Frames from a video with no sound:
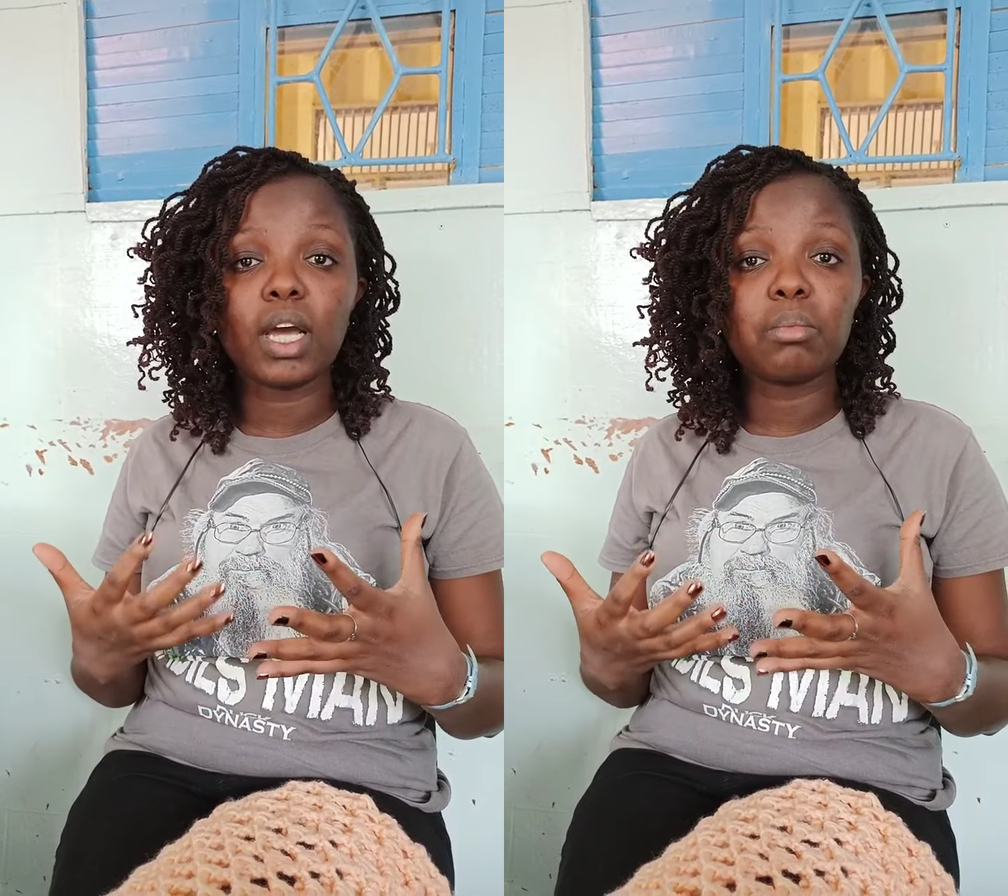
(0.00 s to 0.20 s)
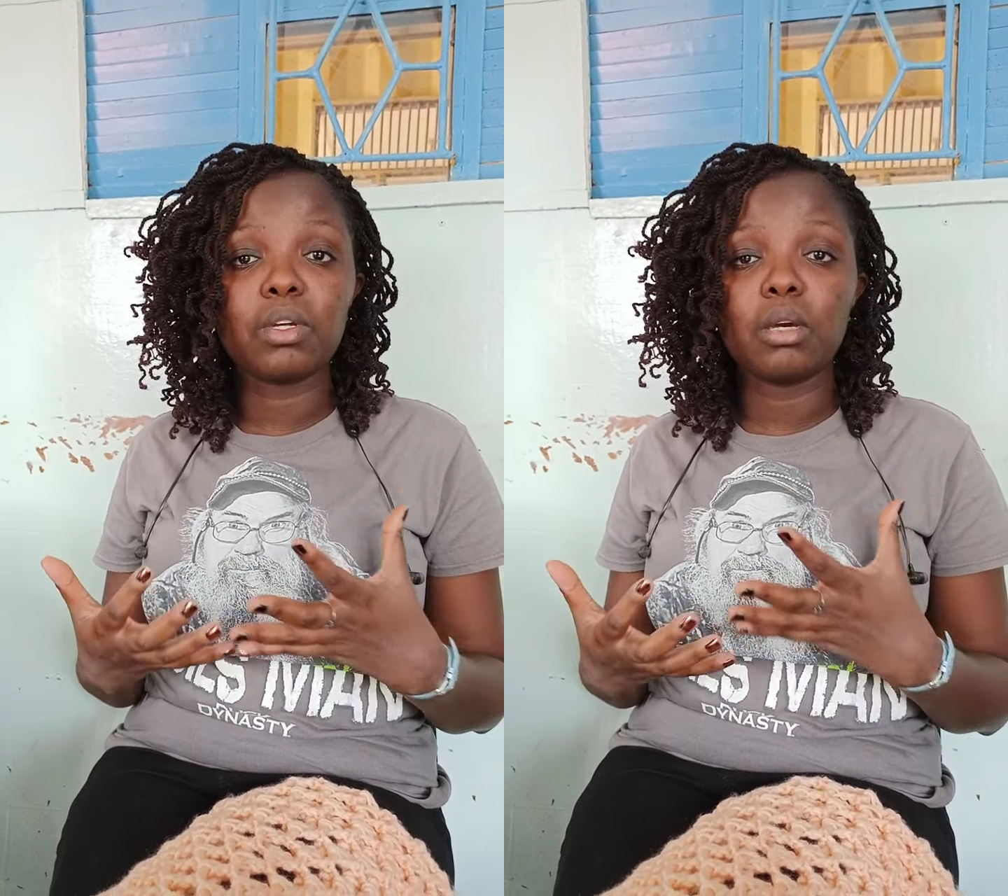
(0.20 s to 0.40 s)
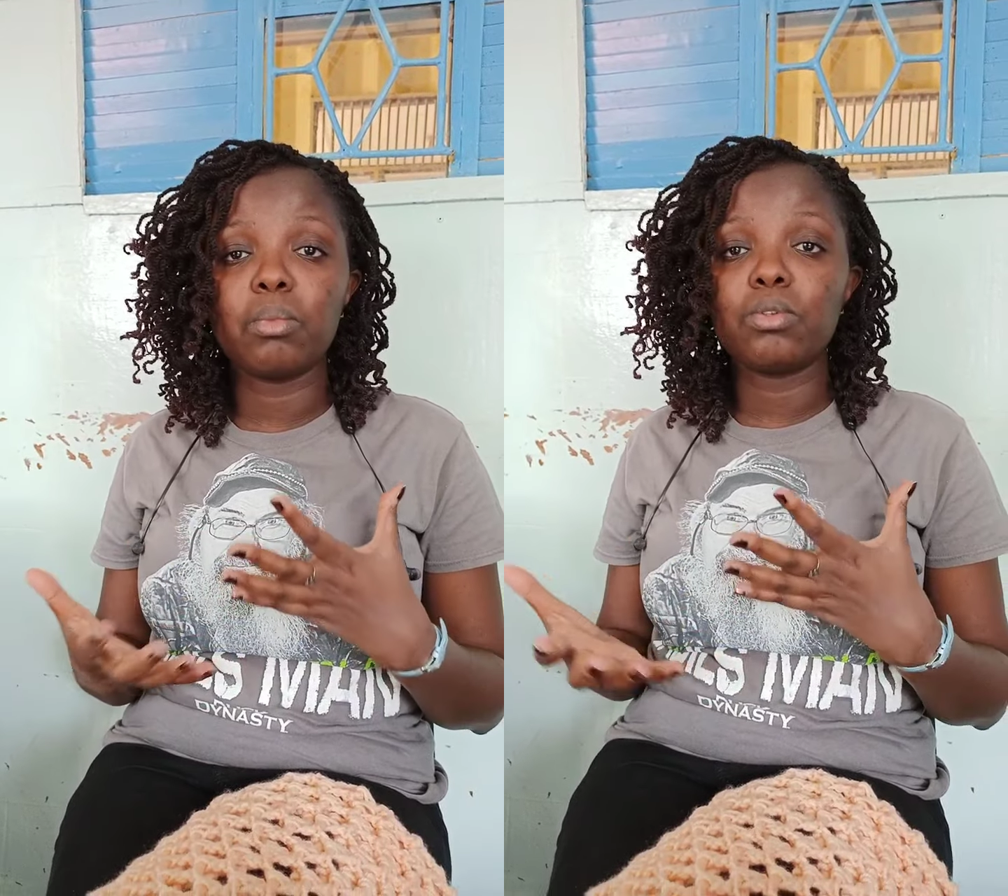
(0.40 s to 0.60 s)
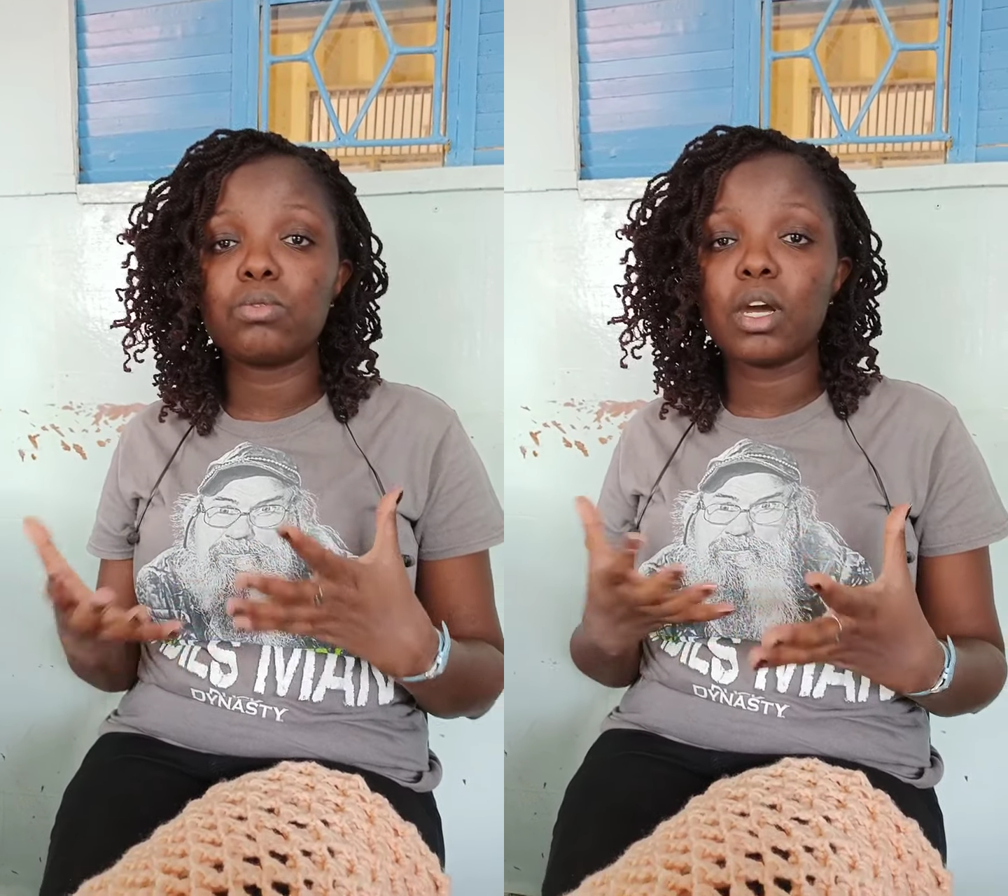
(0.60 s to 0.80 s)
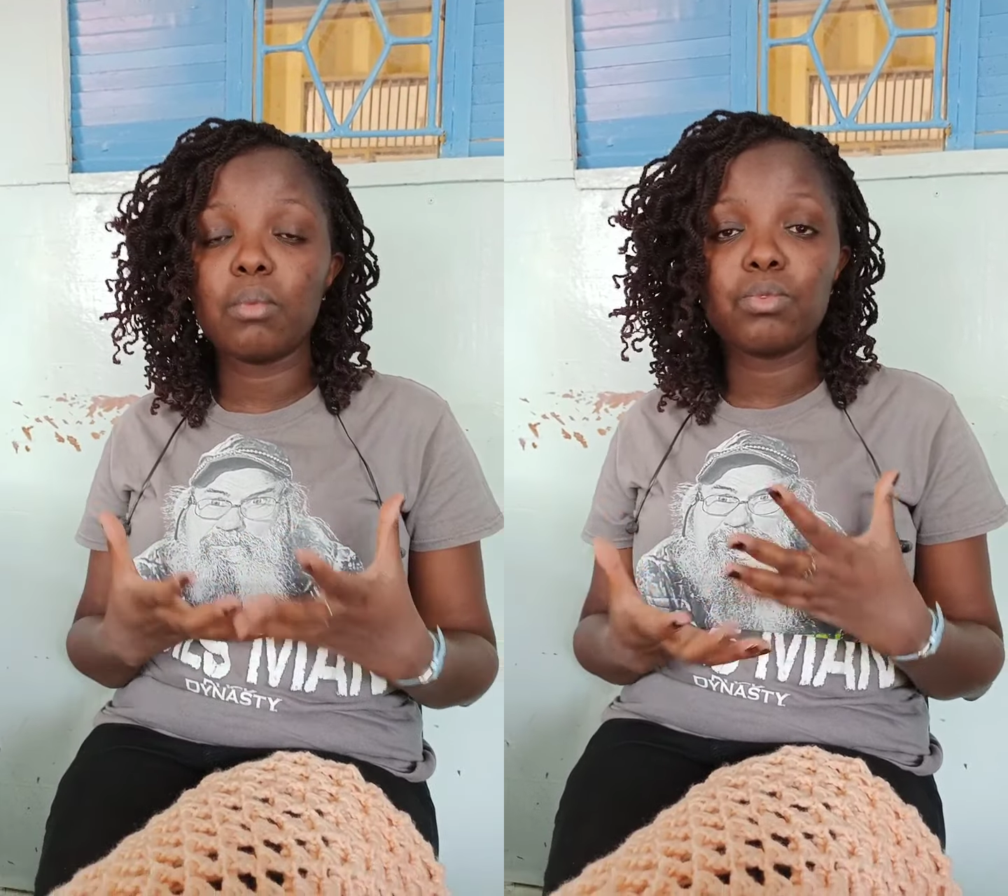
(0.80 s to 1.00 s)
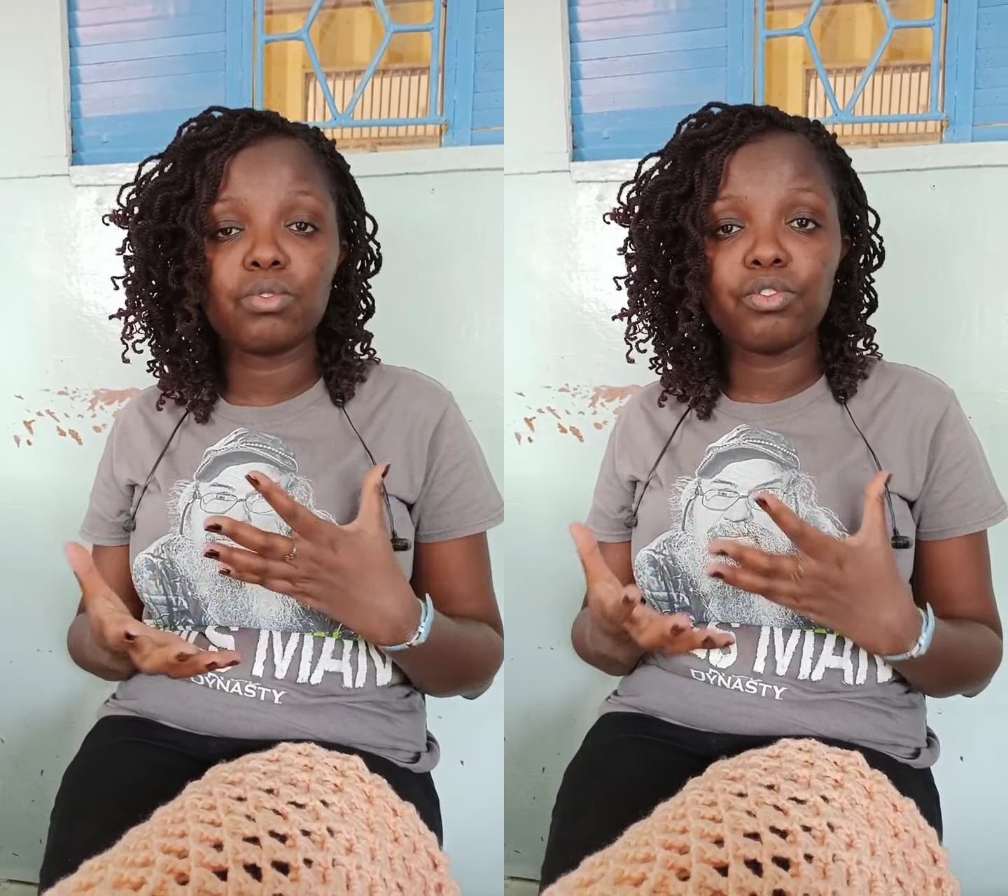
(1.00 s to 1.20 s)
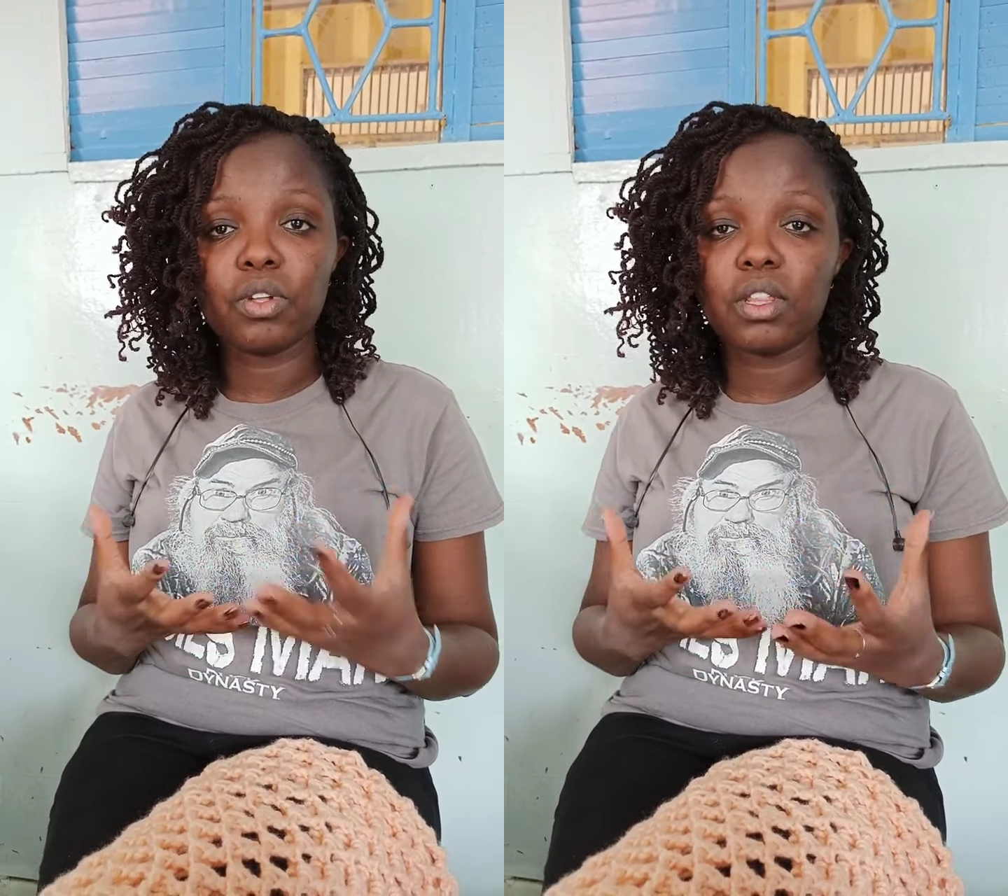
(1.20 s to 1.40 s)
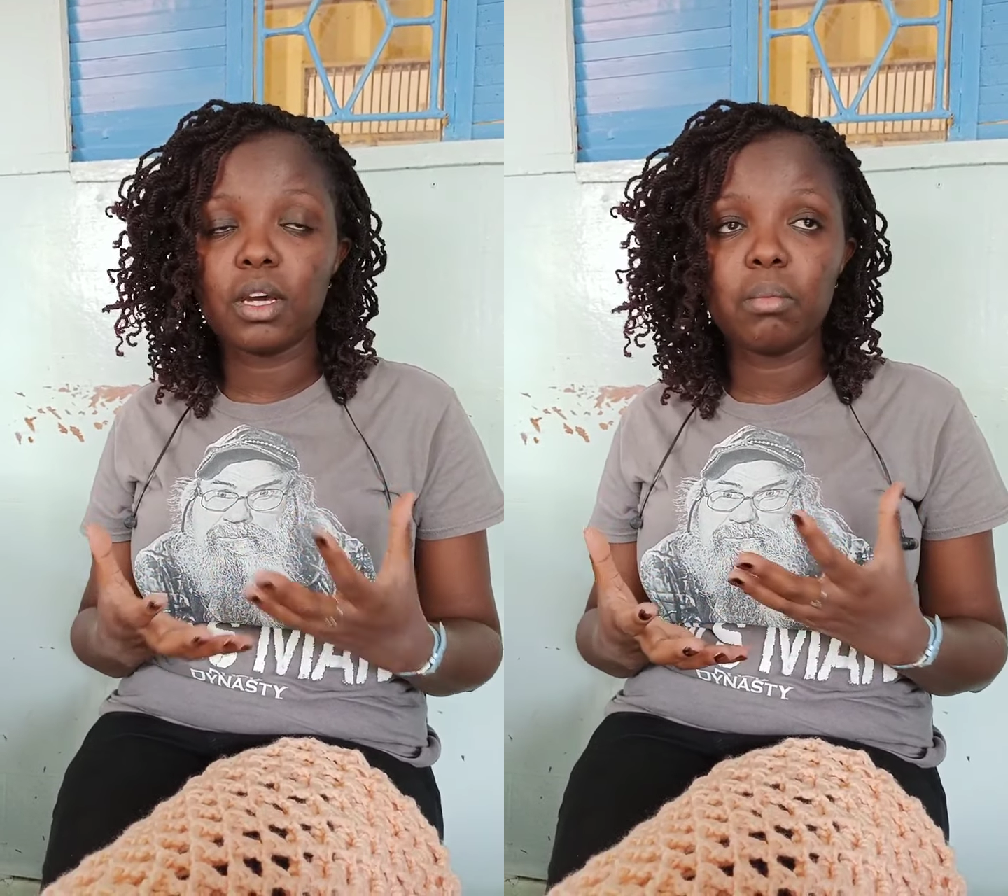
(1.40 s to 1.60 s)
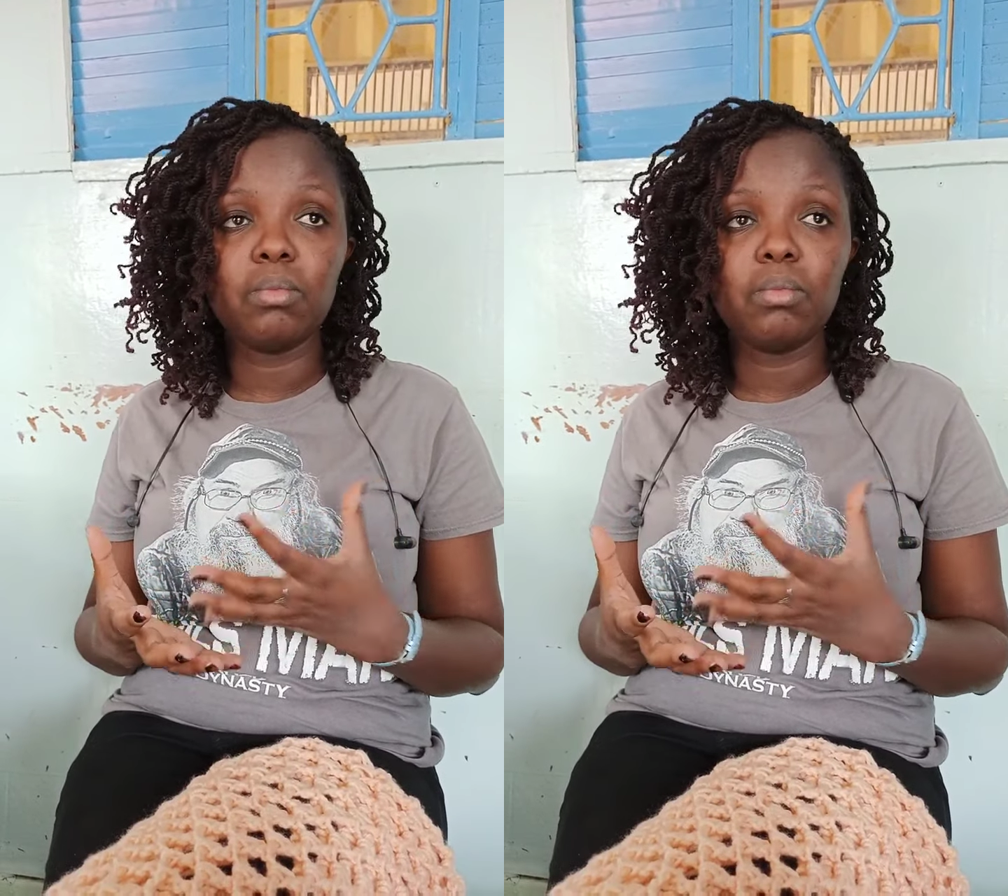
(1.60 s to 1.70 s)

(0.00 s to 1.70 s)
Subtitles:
be able to come through for them